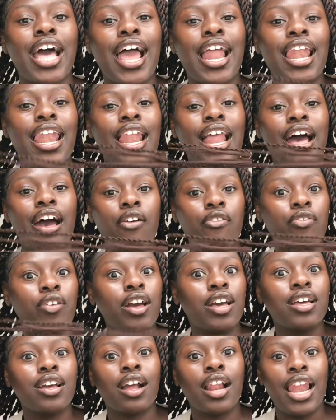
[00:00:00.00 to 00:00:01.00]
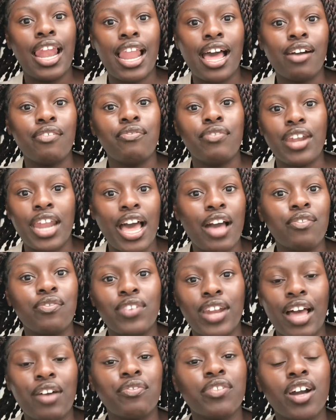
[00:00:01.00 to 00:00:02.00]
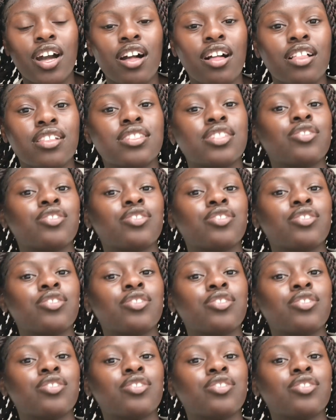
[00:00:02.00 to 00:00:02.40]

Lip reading: I love blah blah blah curl.